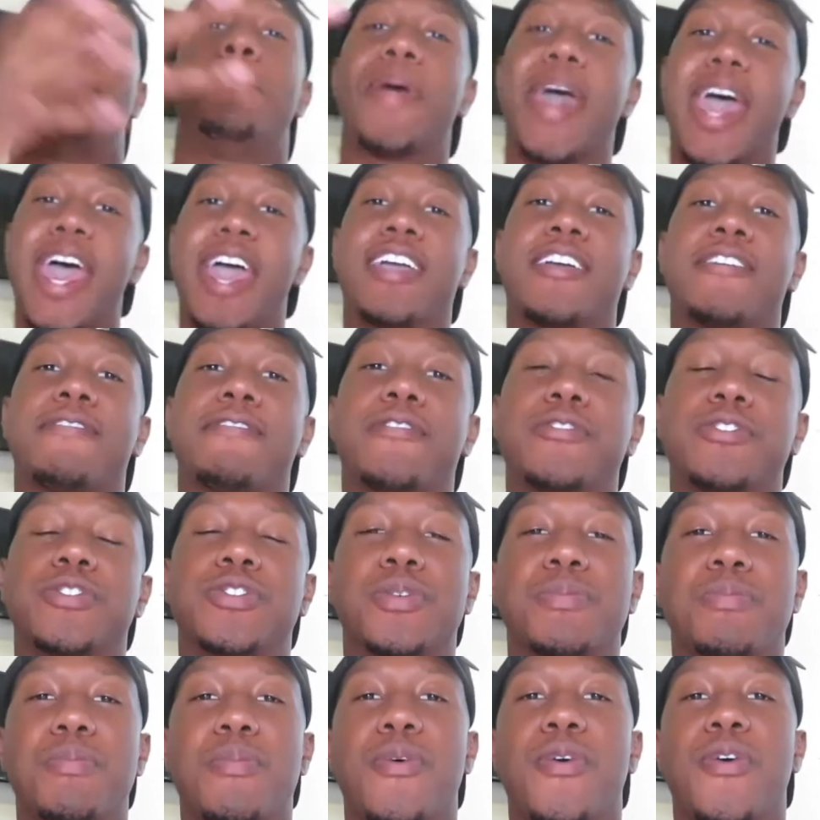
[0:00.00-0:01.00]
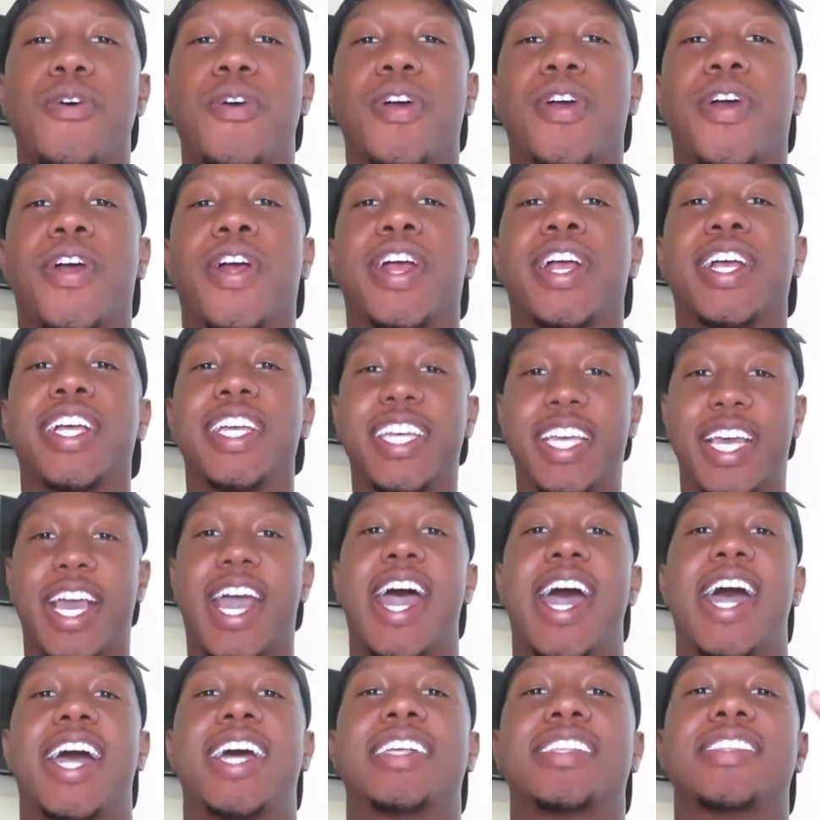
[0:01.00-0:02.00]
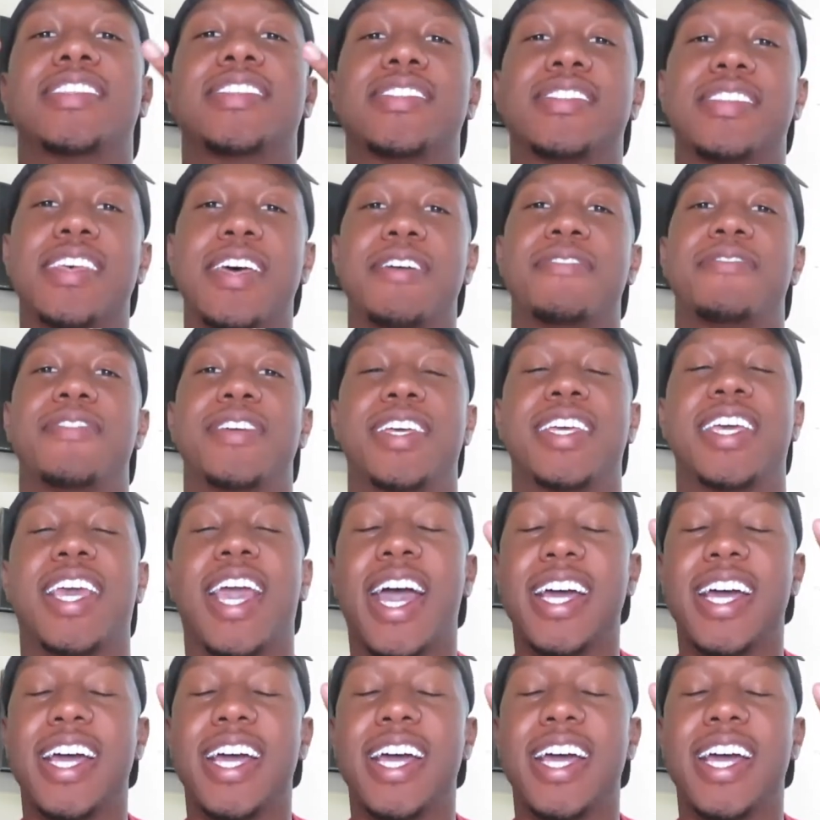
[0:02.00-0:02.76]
Back for some more GOT7.